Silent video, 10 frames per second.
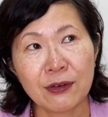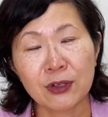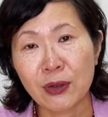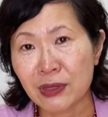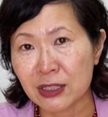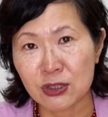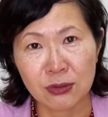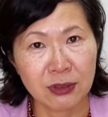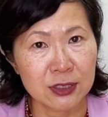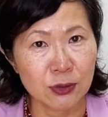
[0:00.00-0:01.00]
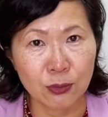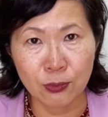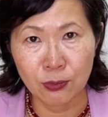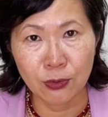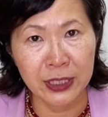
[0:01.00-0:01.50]
clothing stores, or
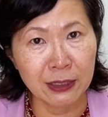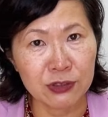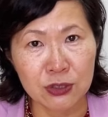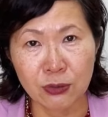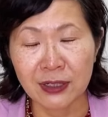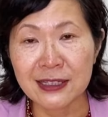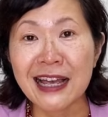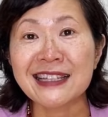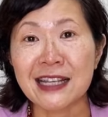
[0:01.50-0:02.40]
gift stores that